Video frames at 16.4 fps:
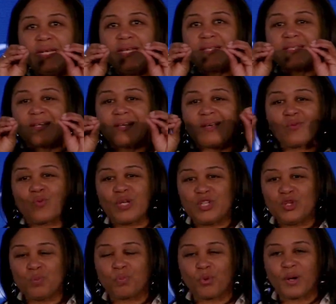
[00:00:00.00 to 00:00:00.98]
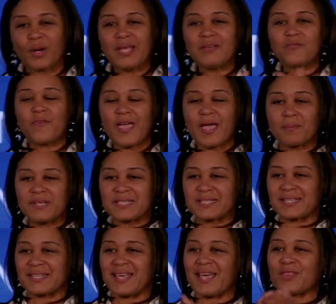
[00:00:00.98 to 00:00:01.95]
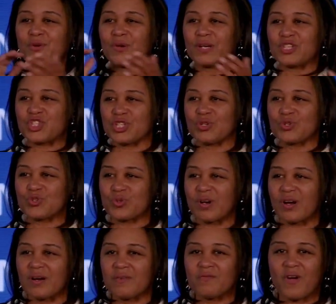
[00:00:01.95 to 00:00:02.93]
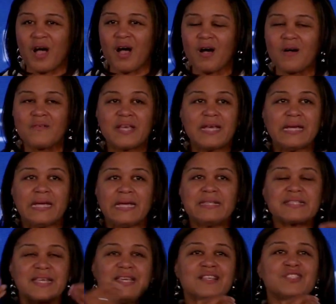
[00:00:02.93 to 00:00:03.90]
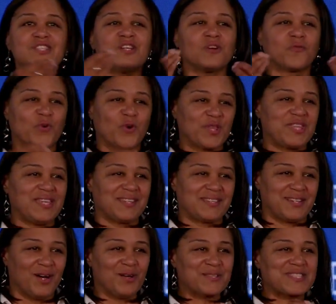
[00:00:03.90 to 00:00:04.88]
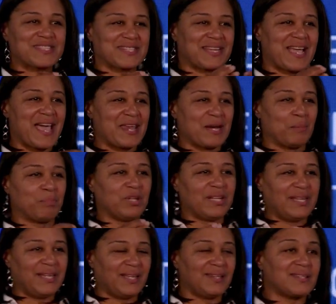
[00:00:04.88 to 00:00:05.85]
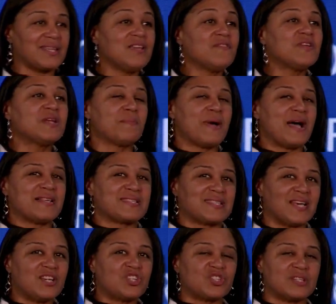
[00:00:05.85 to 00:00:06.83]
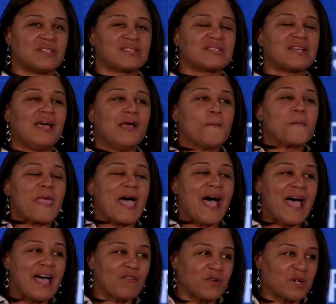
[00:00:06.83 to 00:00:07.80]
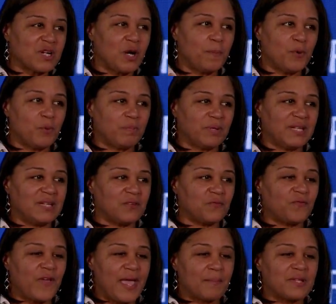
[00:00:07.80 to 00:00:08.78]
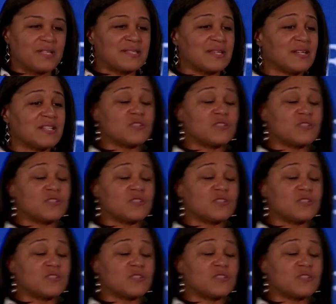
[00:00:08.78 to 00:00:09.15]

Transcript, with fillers: need to when you bring families together and children are involved, it's easier for the adults to kind of blend. Even in my sessions, I have a couple blended families and